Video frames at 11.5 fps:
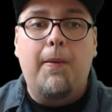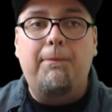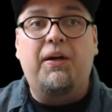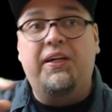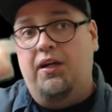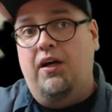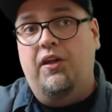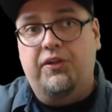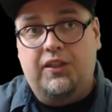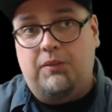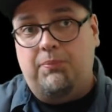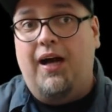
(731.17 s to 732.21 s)
But in other
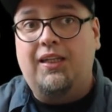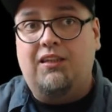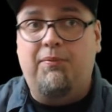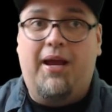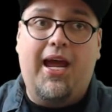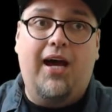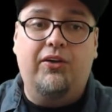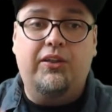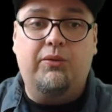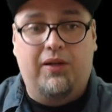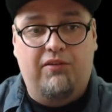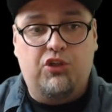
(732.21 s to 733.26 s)
spots of my house,
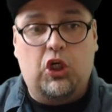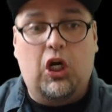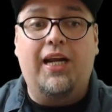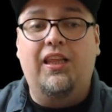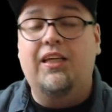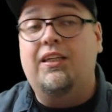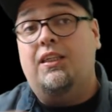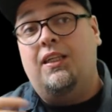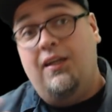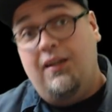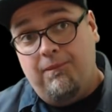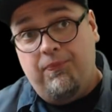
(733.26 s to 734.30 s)
when I've tried this,
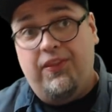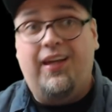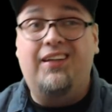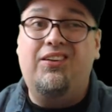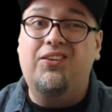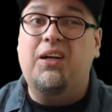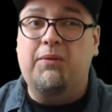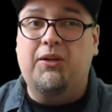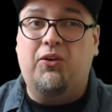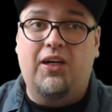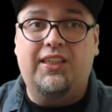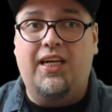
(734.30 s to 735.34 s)
I do come
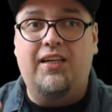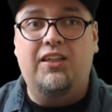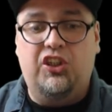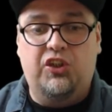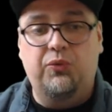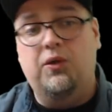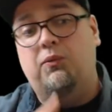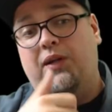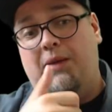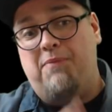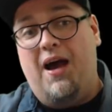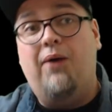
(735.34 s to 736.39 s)
across that issue where when
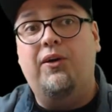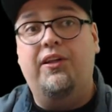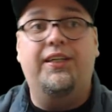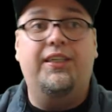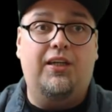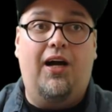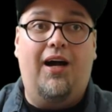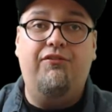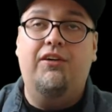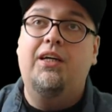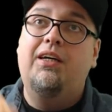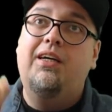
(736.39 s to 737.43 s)
I power this off,
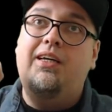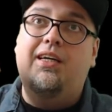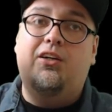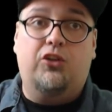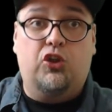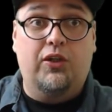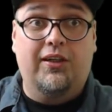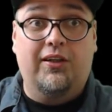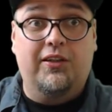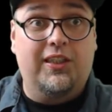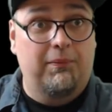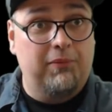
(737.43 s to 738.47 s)
it'll trigger
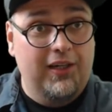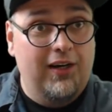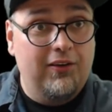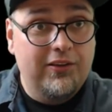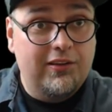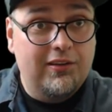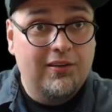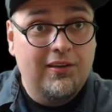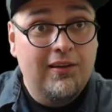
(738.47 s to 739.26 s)
something else,